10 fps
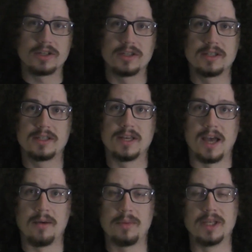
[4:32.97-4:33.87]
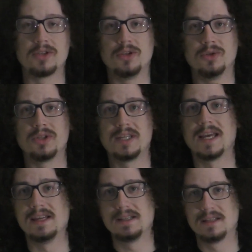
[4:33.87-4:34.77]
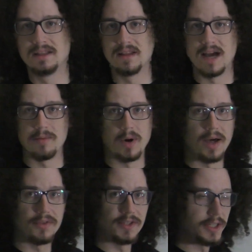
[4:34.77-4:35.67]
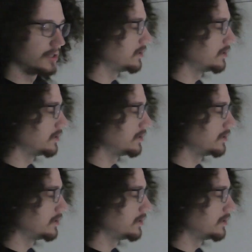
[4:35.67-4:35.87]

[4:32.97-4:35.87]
All right, our first step is to state